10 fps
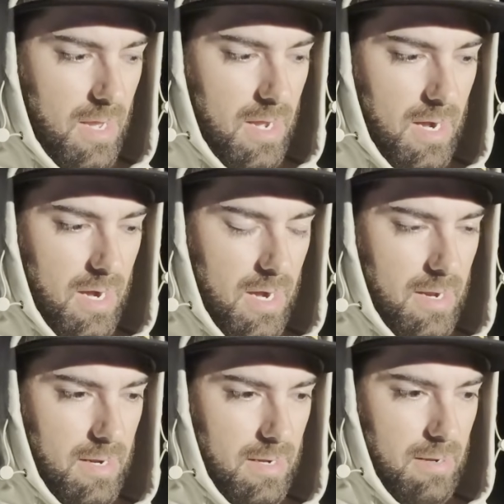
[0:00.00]
uh, I'm
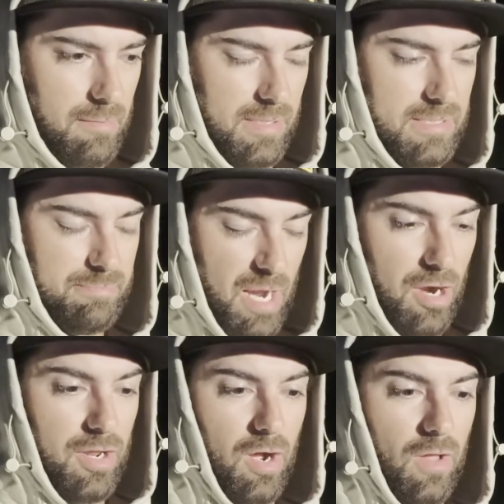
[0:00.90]
gonna
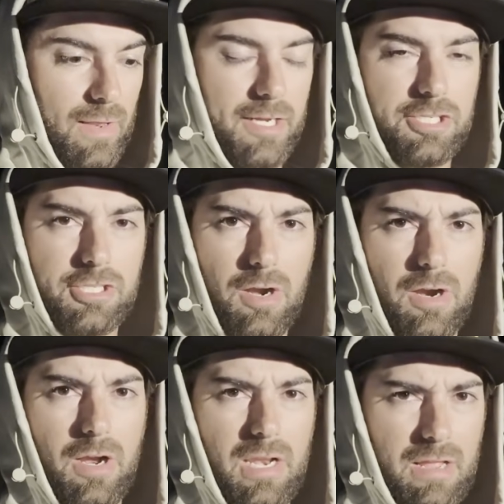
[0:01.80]
spare y'all, not
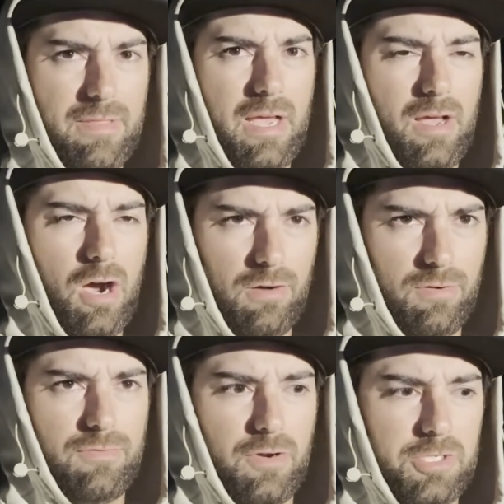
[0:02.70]
share any of that
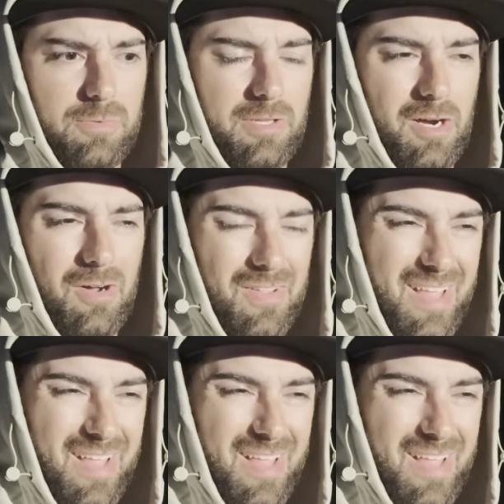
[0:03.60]
awful footage with y'all.